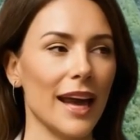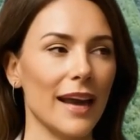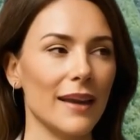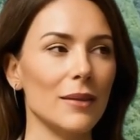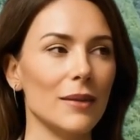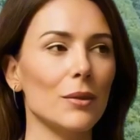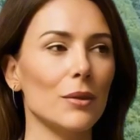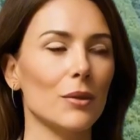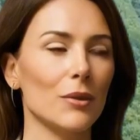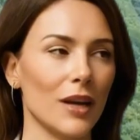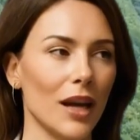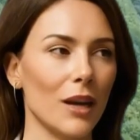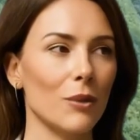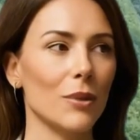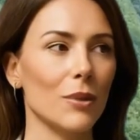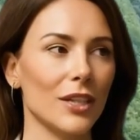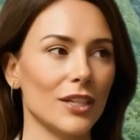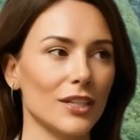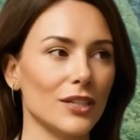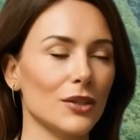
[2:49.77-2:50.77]
Sit or
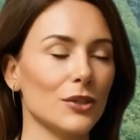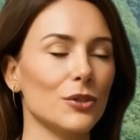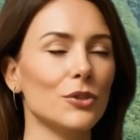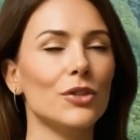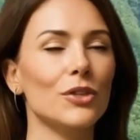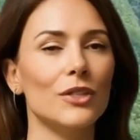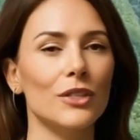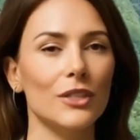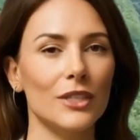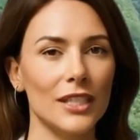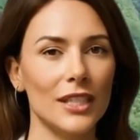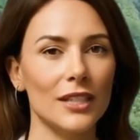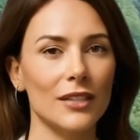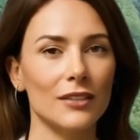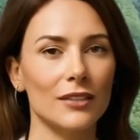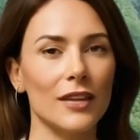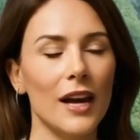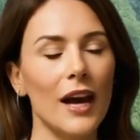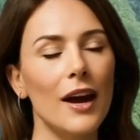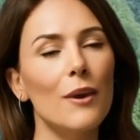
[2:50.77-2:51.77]
lie down in a
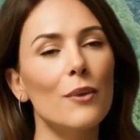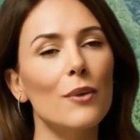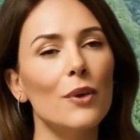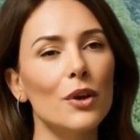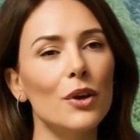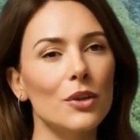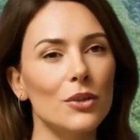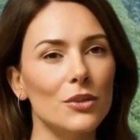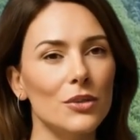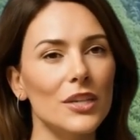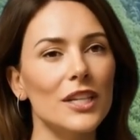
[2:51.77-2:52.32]
relaxed position.